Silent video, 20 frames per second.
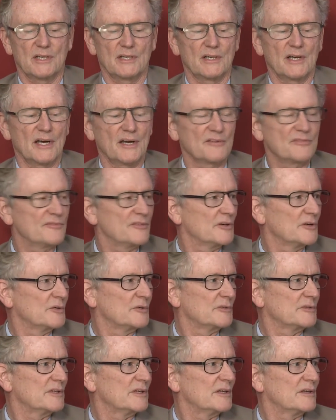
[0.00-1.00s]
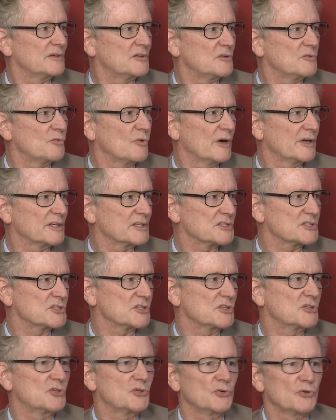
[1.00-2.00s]
an iPhone and you want it
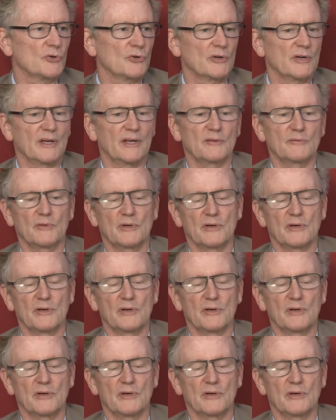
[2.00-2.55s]
secure, and